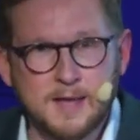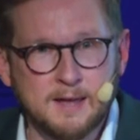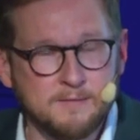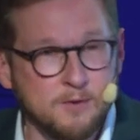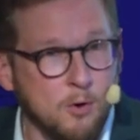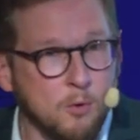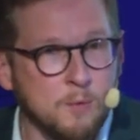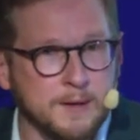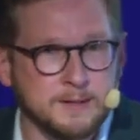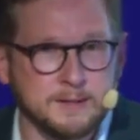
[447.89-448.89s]
have
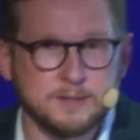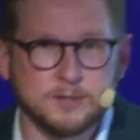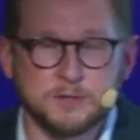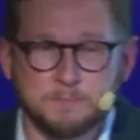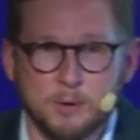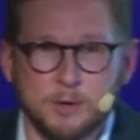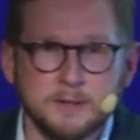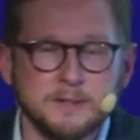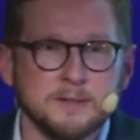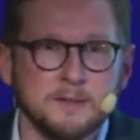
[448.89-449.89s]
always
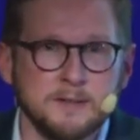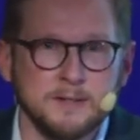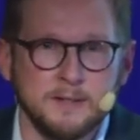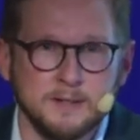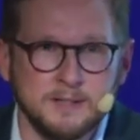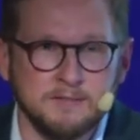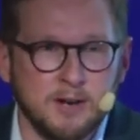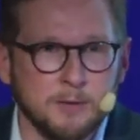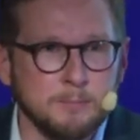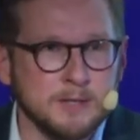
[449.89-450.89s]
spurred the
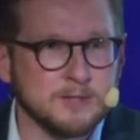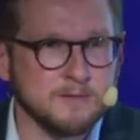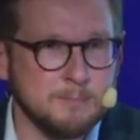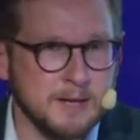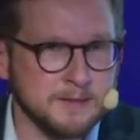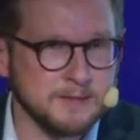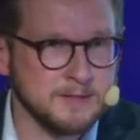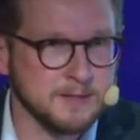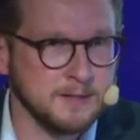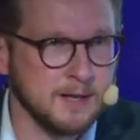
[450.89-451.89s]
developments of methods
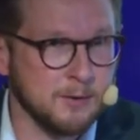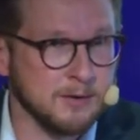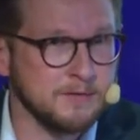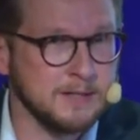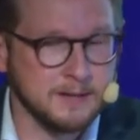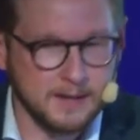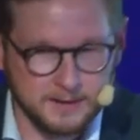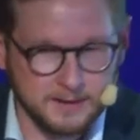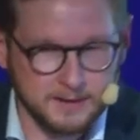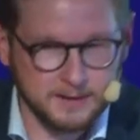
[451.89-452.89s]
methods in our field
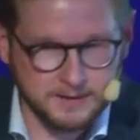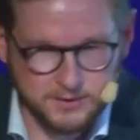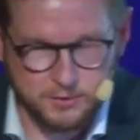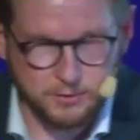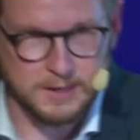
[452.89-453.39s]
art history.